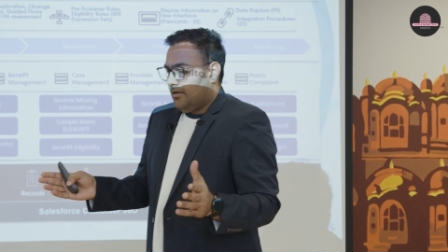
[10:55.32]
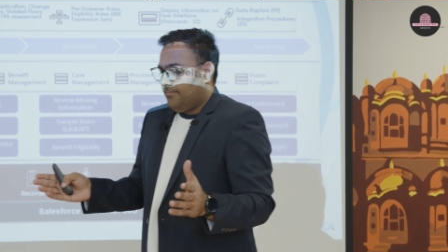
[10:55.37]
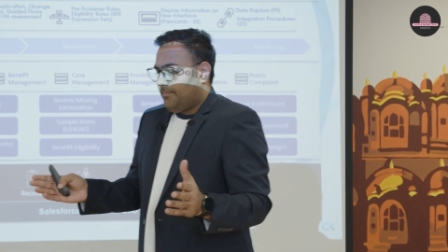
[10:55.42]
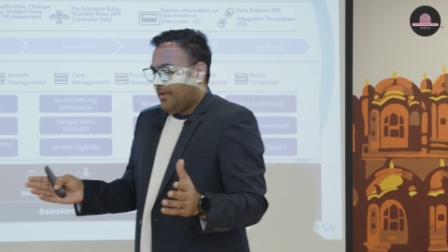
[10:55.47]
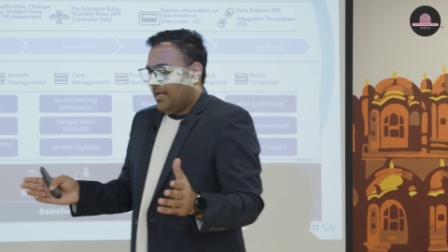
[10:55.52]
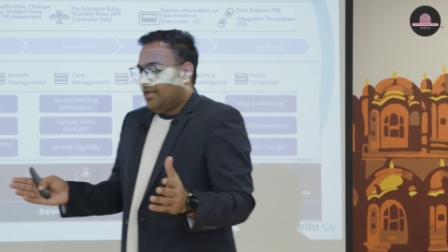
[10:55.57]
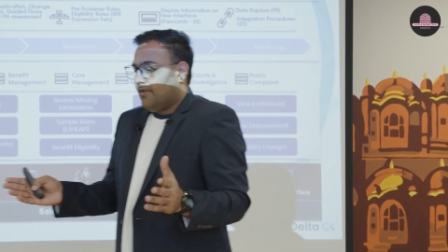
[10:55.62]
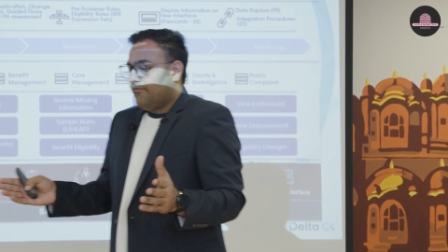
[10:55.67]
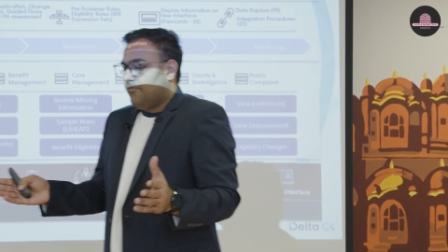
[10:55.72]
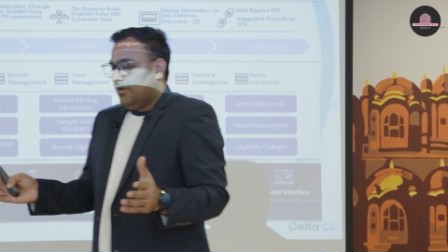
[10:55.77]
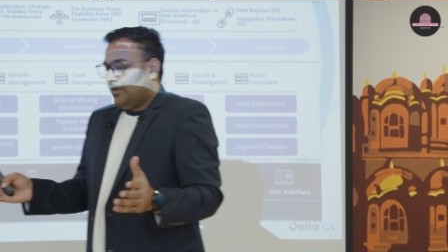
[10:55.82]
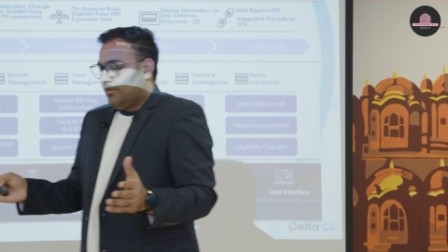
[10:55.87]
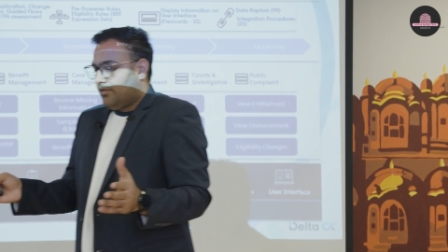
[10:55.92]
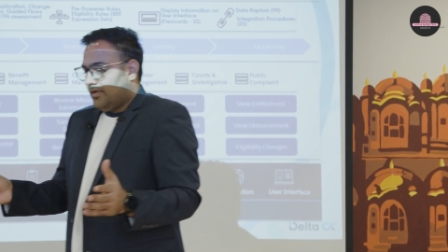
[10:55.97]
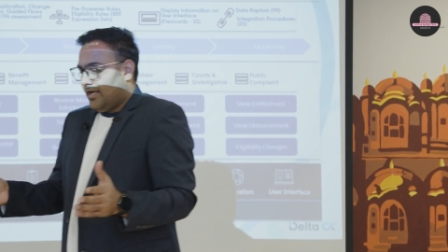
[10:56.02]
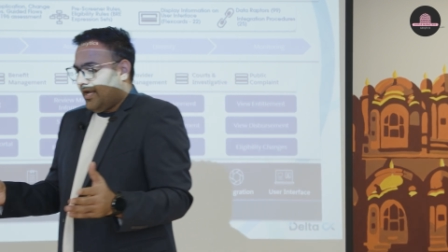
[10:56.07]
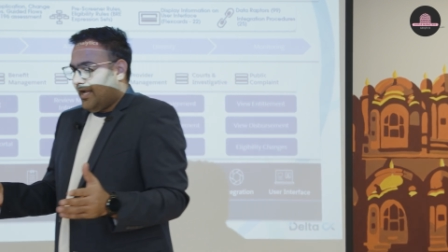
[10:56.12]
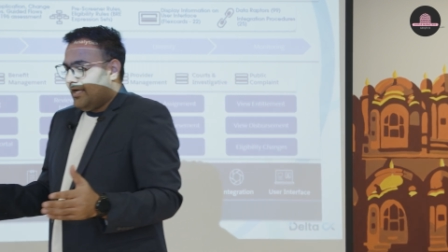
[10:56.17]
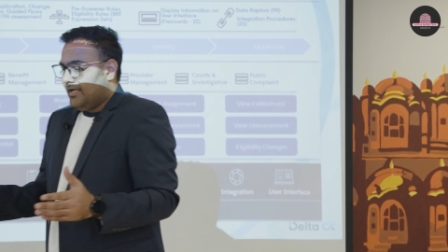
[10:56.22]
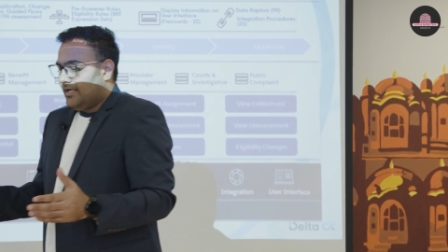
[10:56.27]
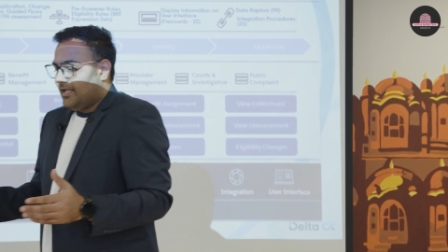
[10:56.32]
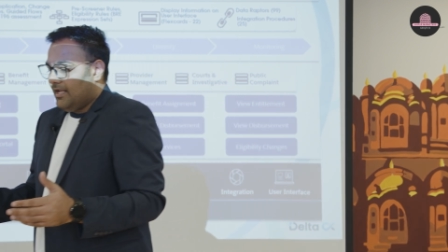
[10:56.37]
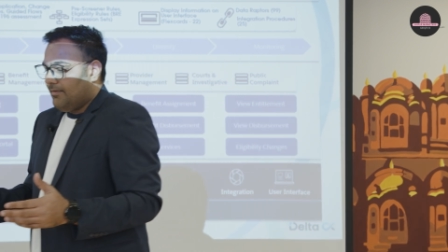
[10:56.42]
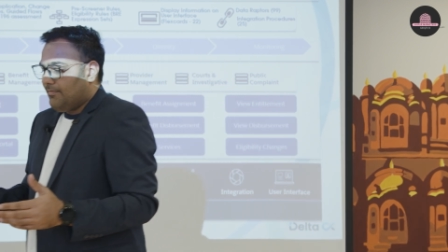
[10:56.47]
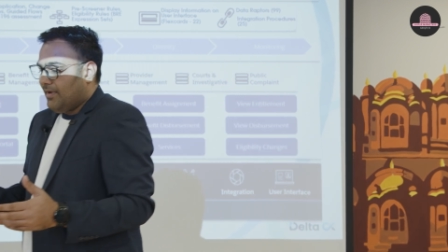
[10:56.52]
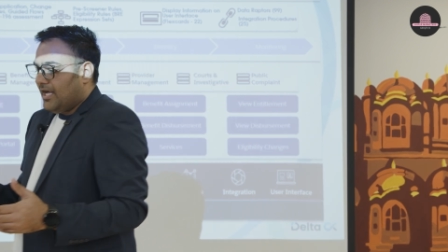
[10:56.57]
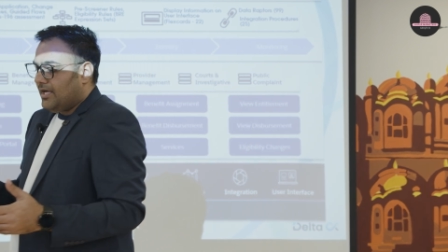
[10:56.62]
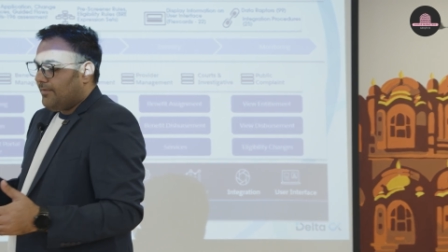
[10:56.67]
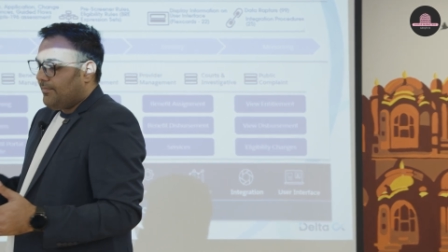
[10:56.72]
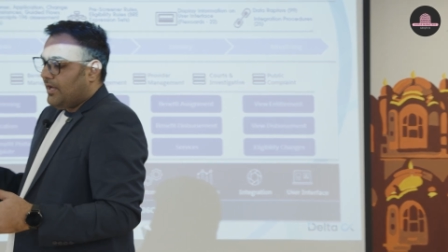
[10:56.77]
benefits, right? He
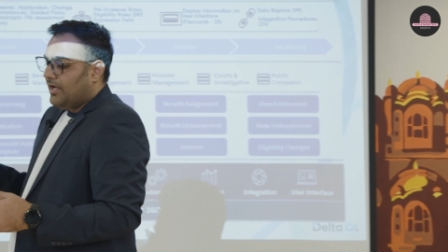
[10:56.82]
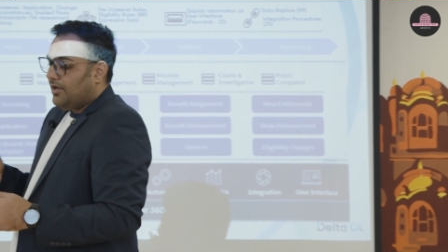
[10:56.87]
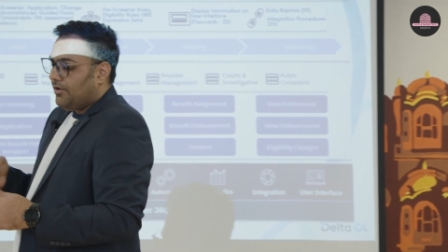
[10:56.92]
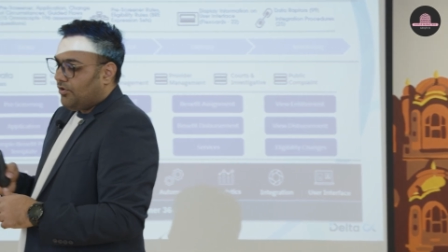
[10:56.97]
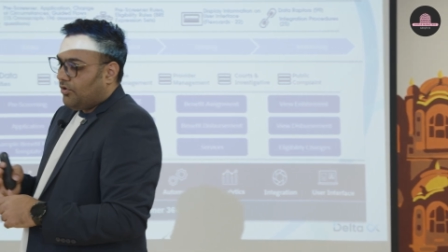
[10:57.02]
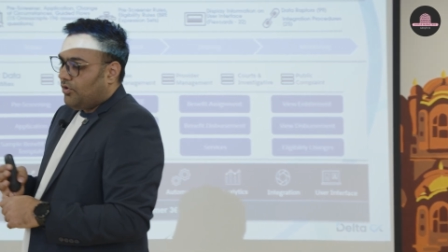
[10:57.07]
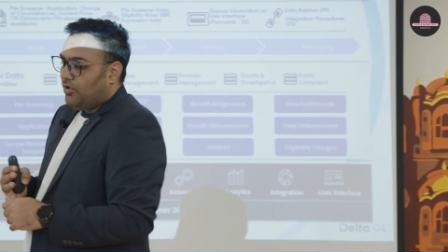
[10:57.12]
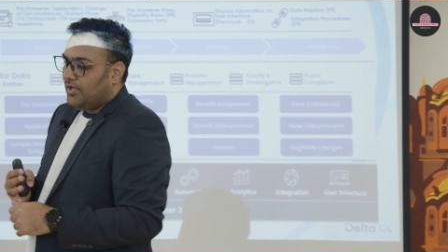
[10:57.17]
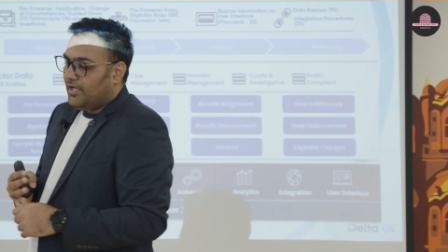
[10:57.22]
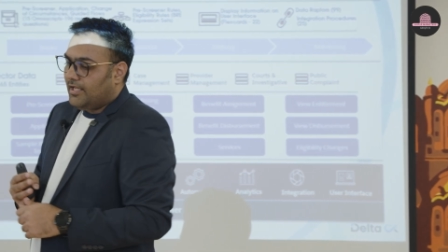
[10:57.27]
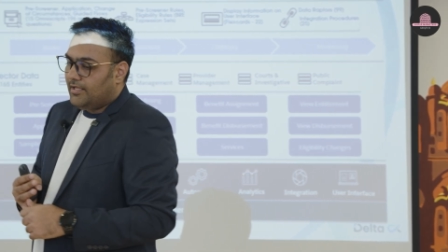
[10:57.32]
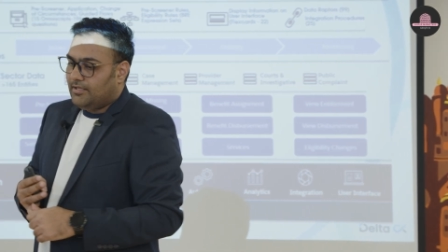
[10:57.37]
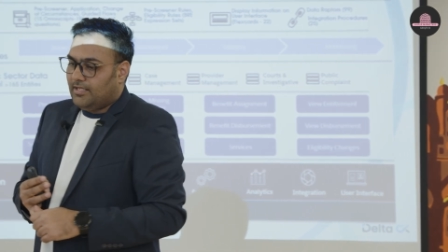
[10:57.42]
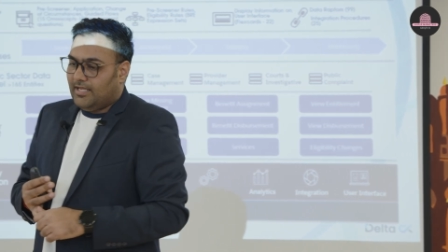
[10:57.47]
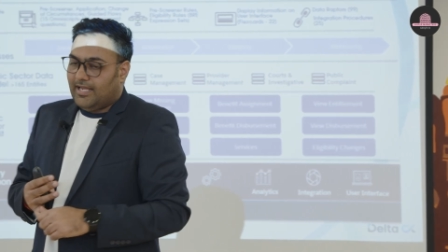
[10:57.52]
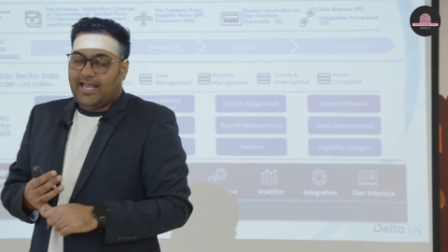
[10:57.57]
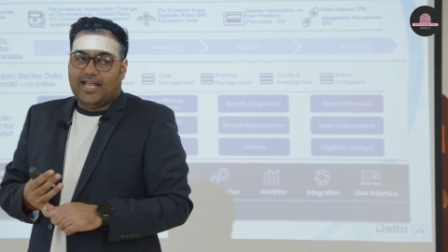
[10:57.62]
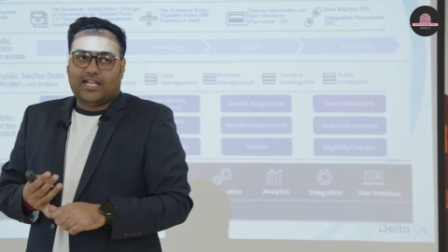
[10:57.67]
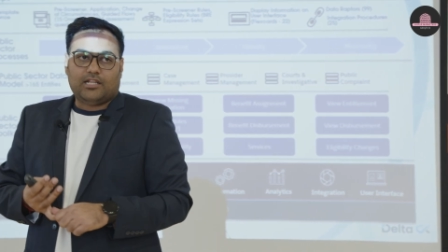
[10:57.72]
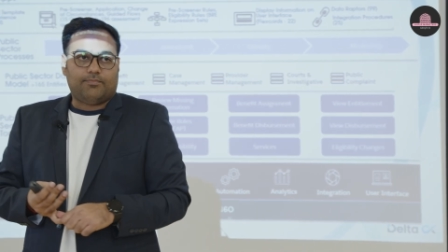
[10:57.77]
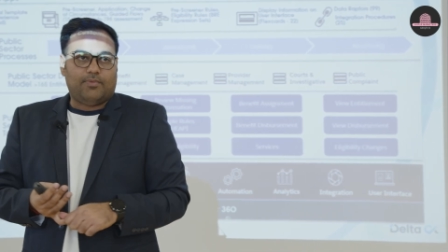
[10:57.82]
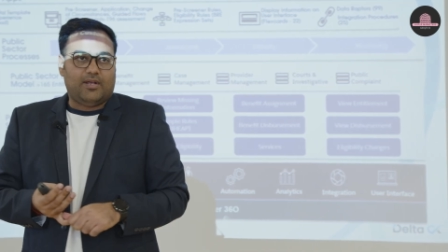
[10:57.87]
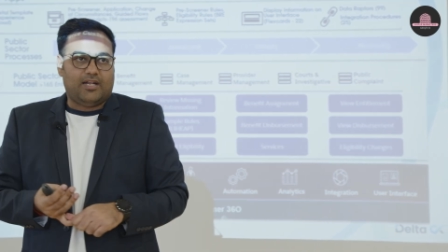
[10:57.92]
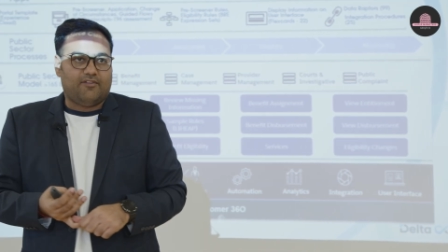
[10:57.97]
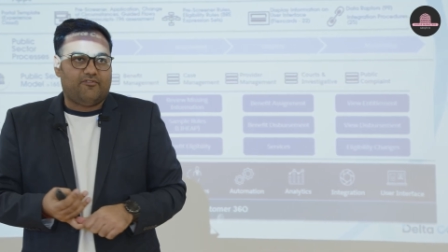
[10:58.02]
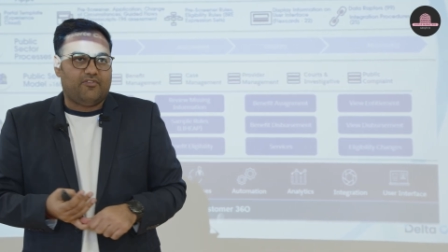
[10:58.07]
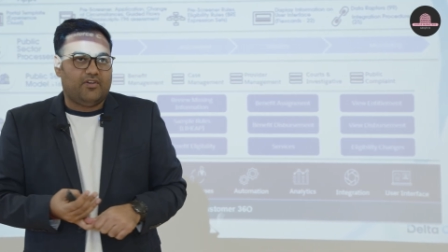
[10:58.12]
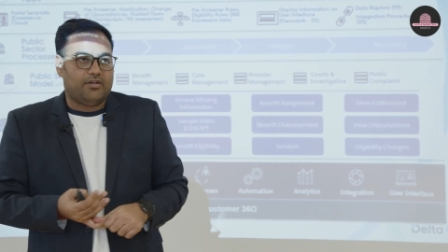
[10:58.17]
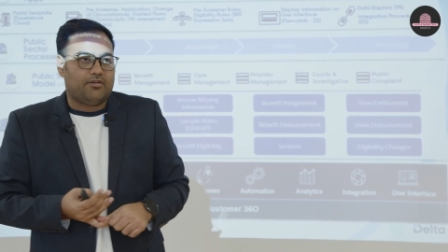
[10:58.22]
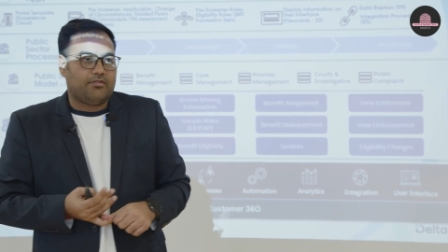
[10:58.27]
might be enrolled in the health
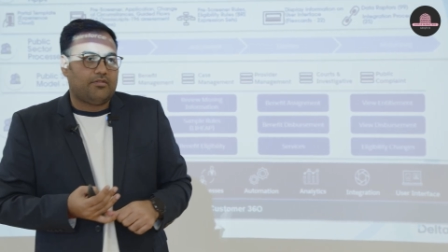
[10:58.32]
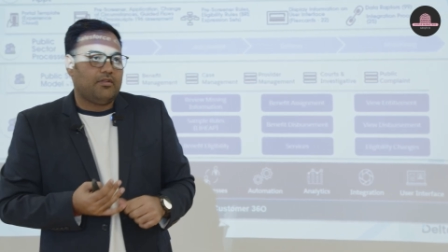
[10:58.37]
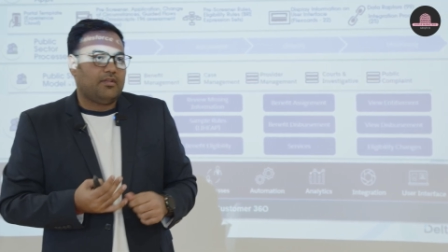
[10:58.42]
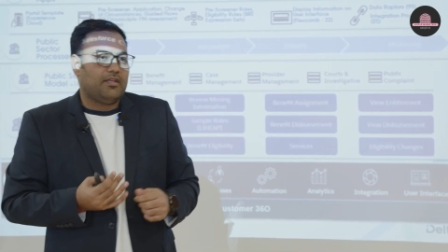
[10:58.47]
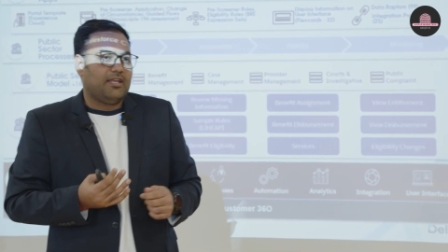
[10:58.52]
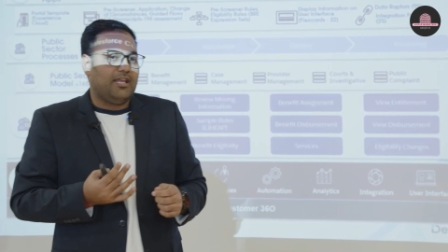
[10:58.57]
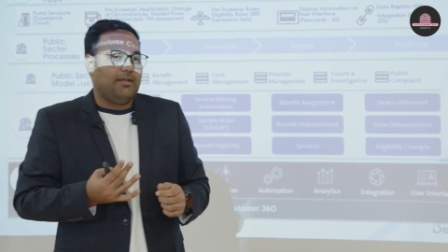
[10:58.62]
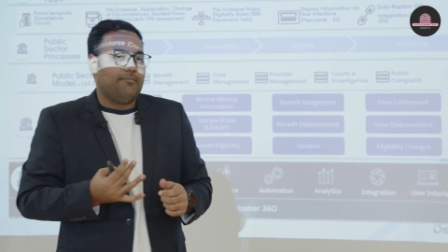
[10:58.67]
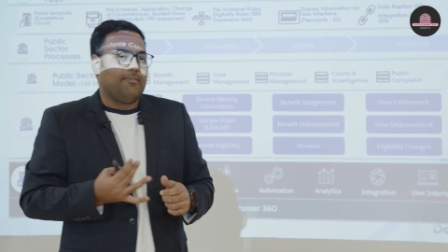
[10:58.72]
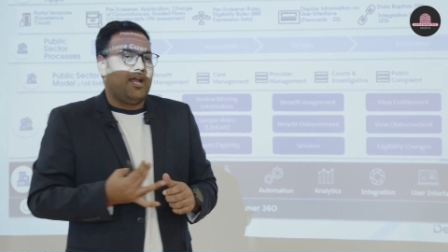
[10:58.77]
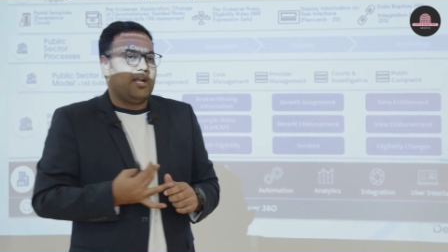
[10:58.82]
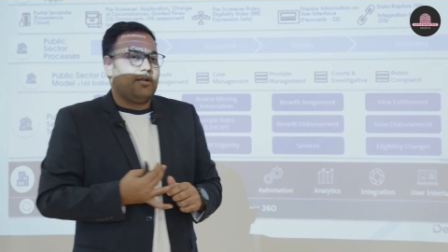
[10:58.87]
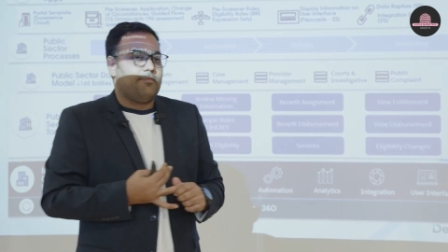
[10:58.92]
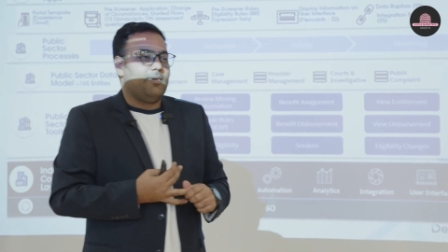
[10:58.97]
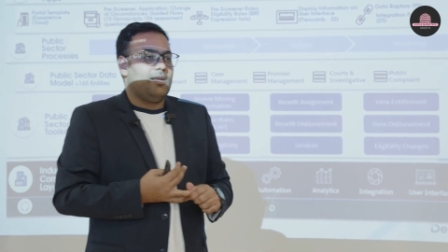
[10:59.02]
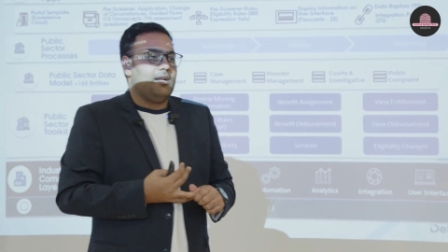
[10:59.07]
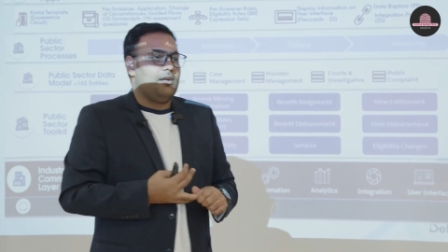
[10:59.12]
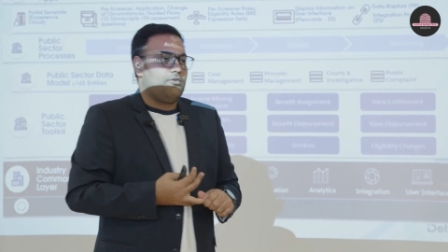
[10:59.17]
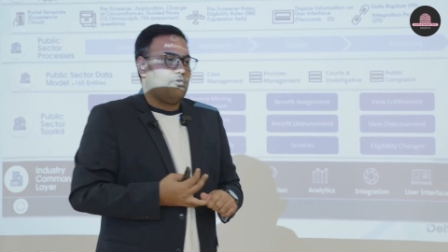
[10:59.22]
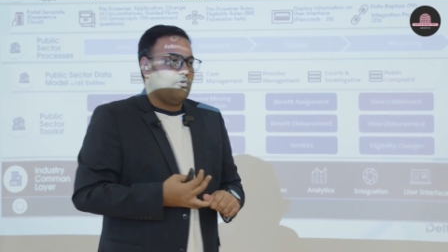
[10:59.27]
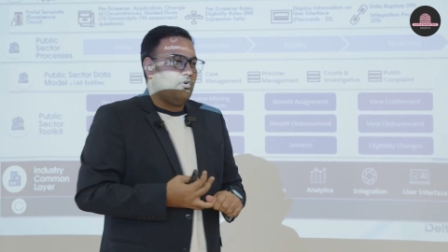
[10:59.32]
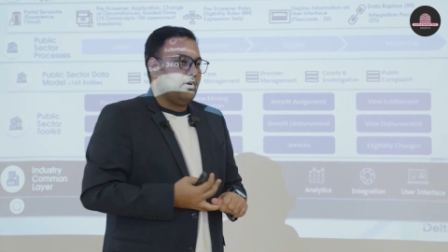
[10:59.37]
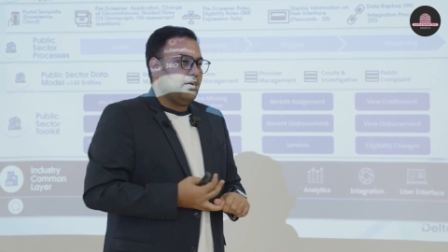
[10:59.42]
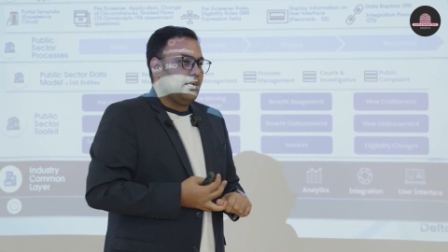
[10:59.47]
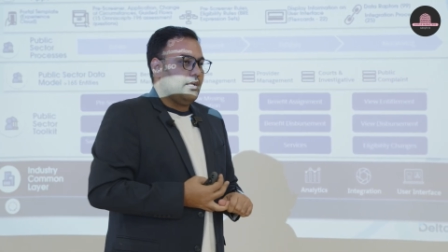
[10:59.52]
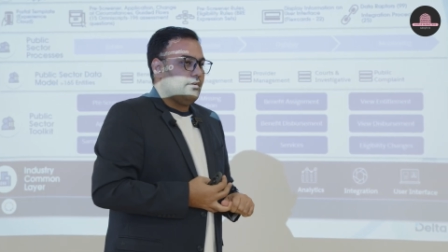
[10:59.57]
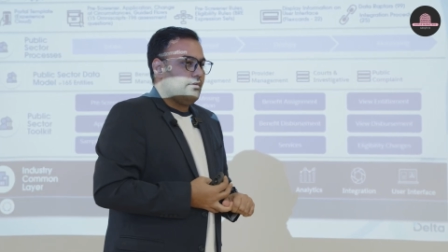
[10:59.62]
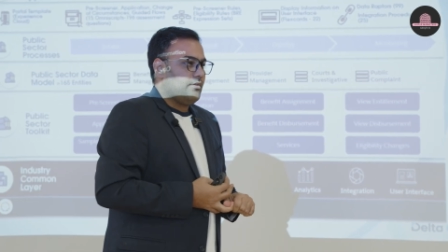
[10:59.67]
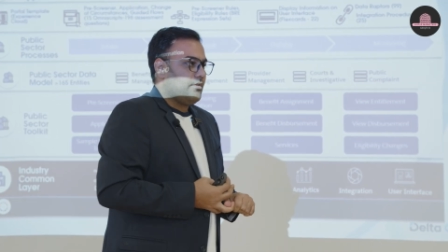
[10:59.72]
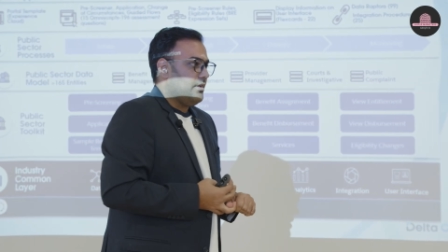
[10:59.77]
benefits, he might be enrolled
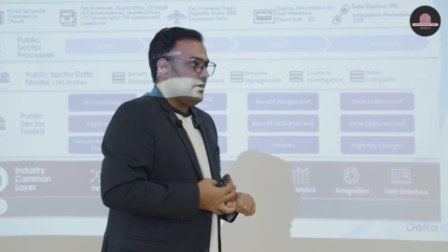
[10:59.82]
in